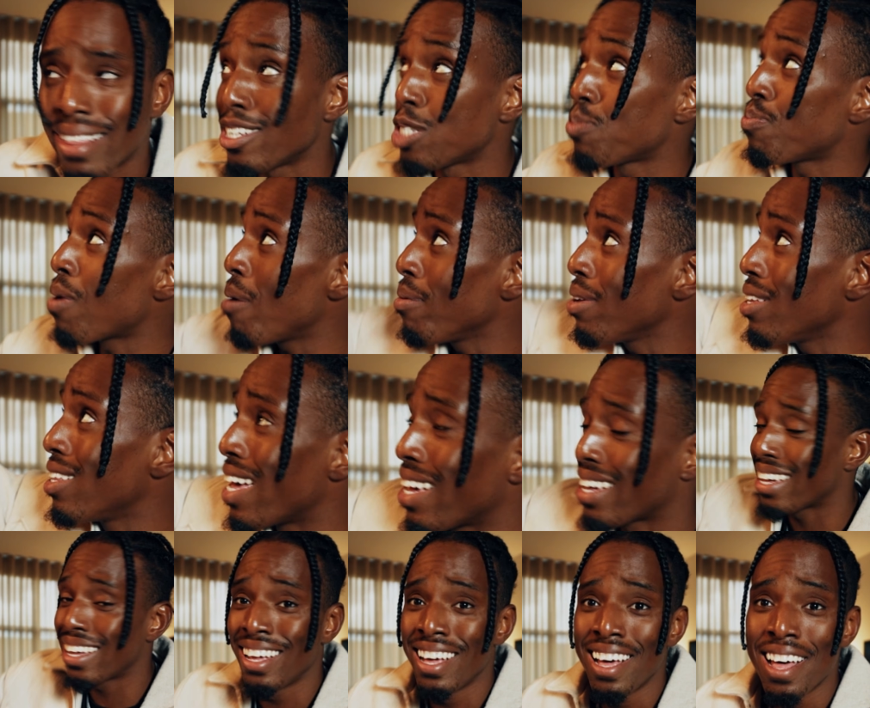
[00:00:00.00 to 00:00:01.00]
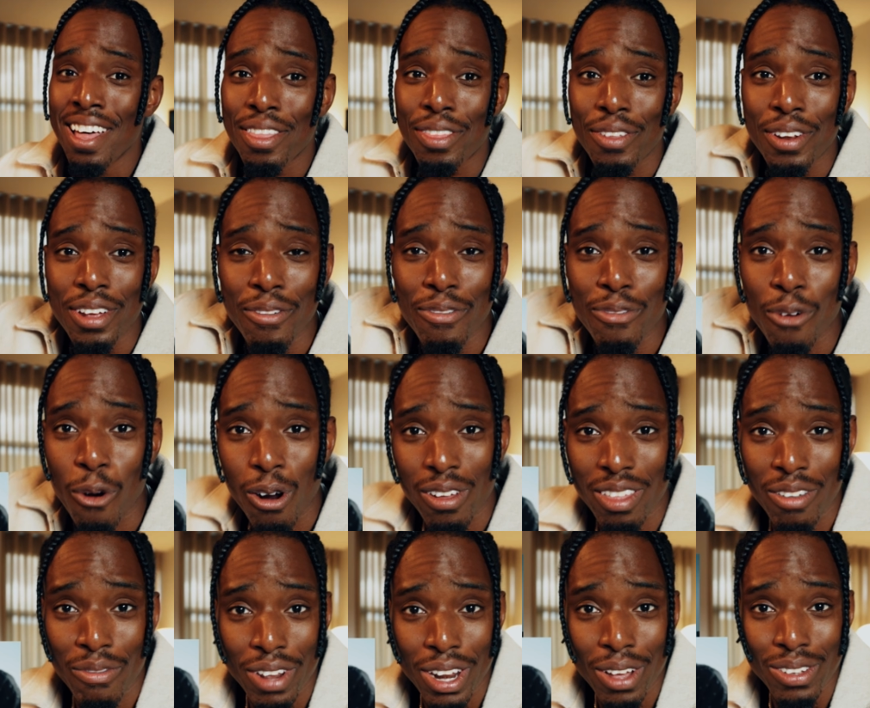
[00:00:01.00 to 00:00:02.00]
There's probably like 3 or 4
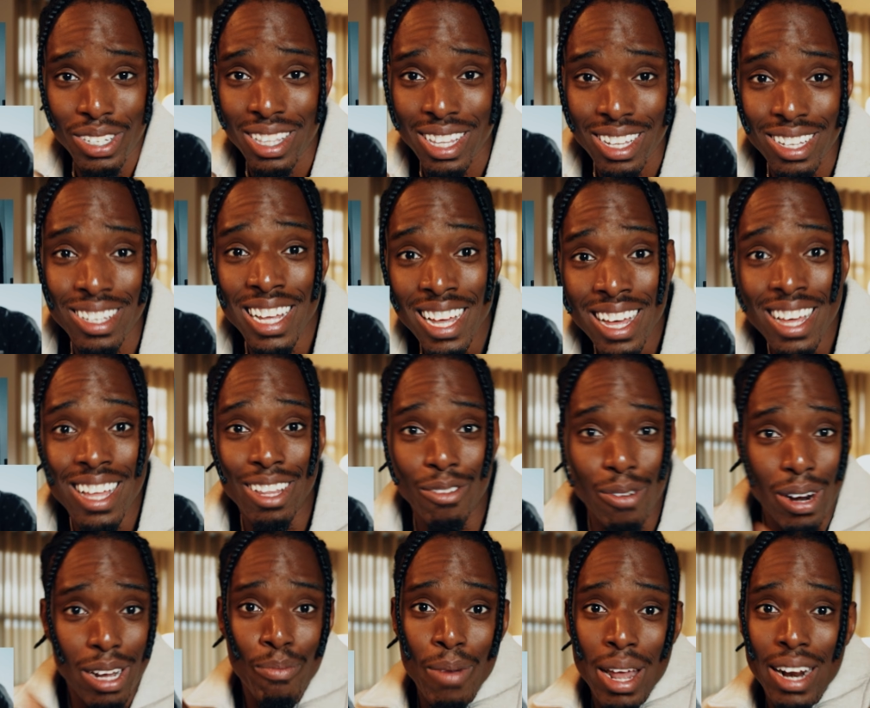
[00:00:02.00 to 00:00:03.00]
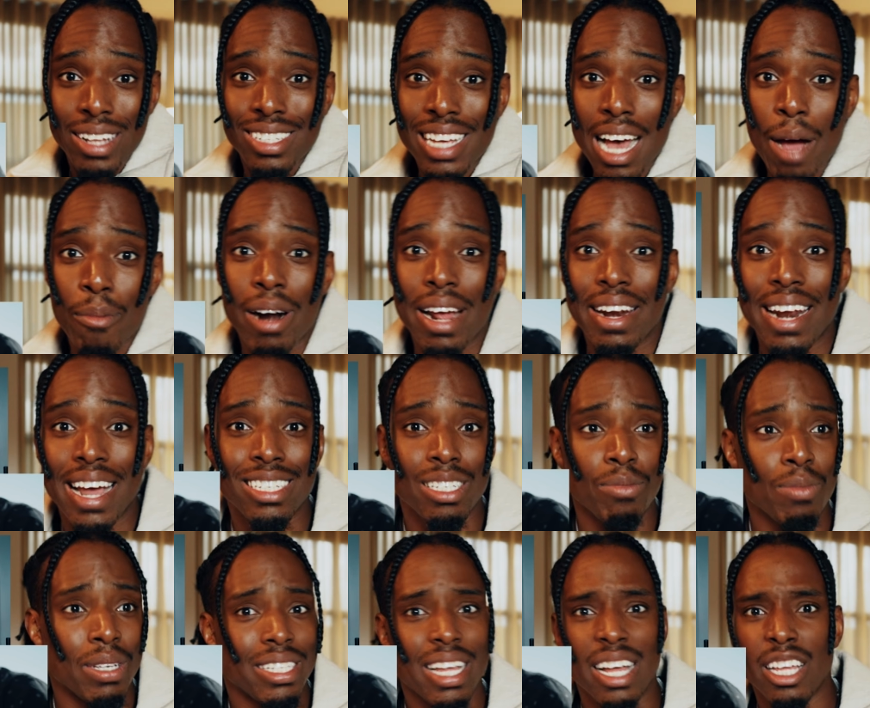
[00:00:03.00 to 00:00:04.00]
other videos in the recommended tab right next
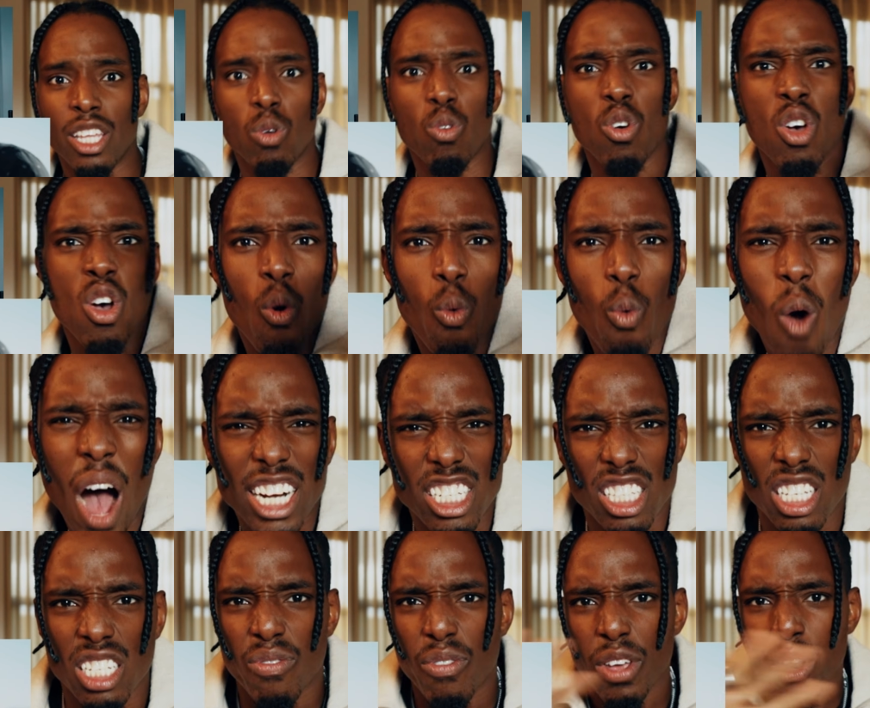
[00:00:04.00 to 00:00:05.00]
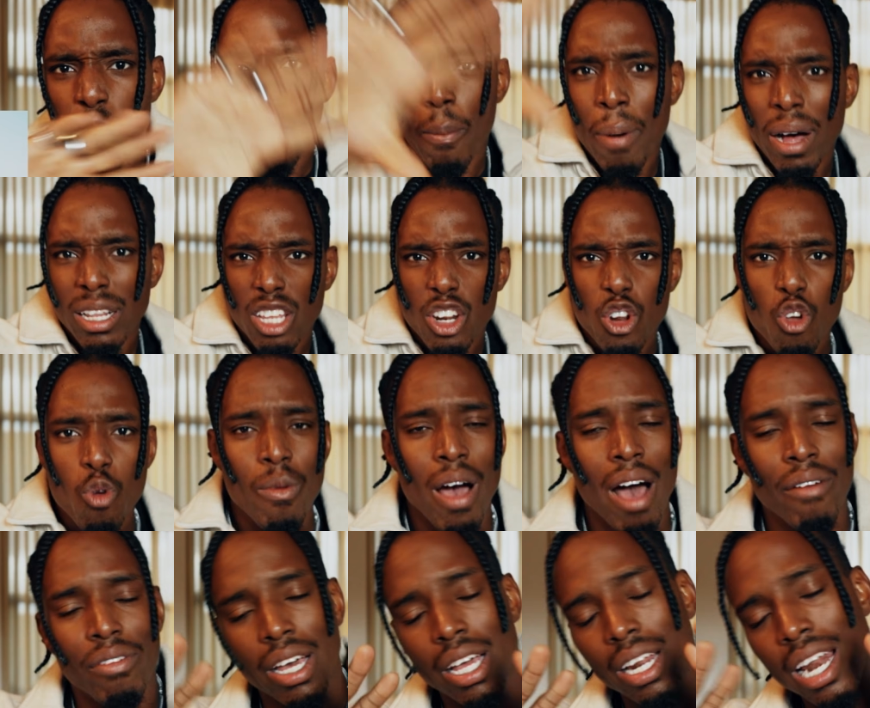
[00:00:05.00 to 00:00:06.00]
to me telling you, watch this video about the new
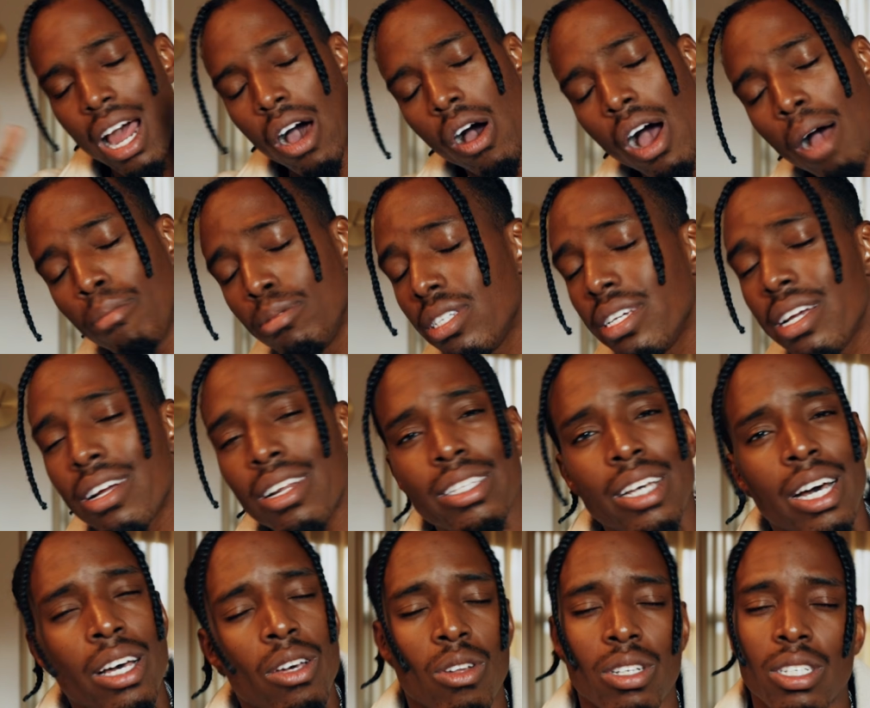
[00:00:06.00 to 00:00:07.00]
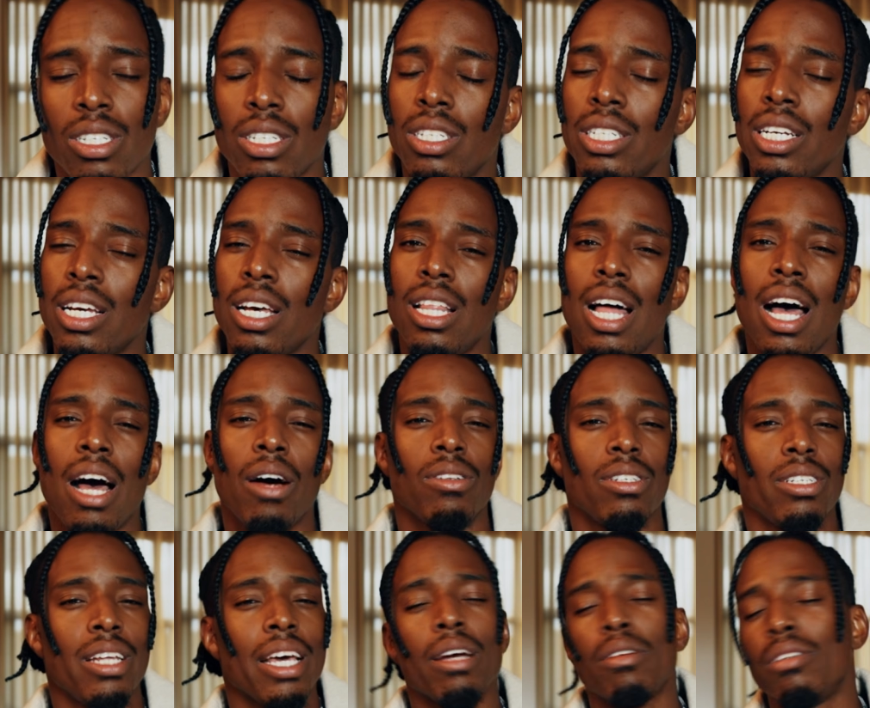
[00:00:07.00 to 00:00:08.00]
Mavic. Now, I'm just here to tell you to just chill
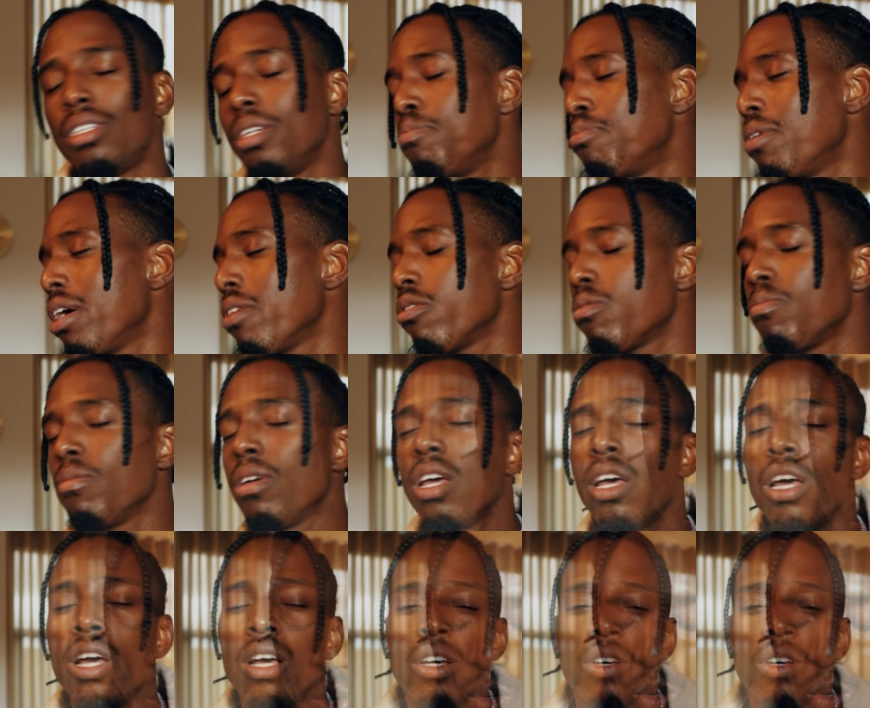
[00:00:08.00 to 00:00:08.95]
out. Take a deep breath with me.